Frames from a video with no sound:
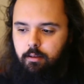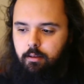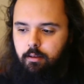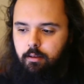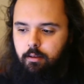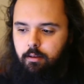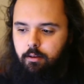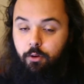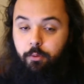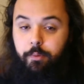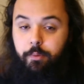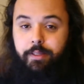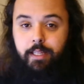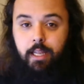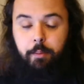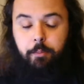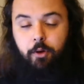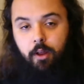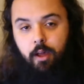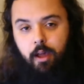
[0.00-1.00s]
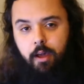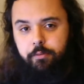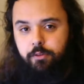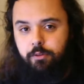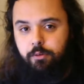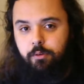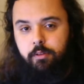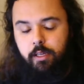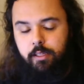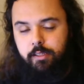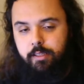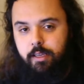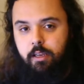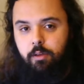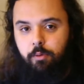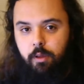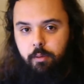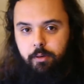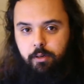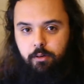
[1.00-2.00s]
knowing that I'm going to have to do that anyway
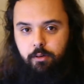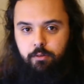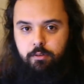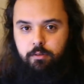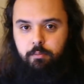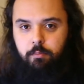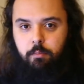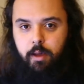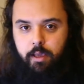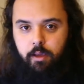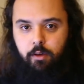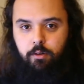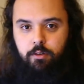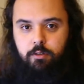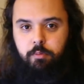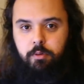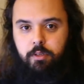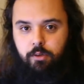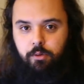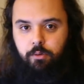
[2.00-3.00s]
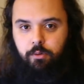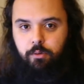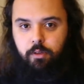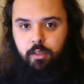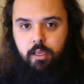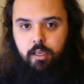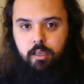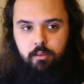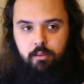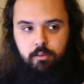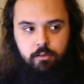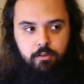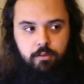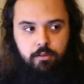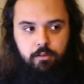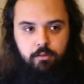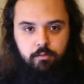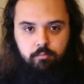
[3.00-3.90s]
because my hospital is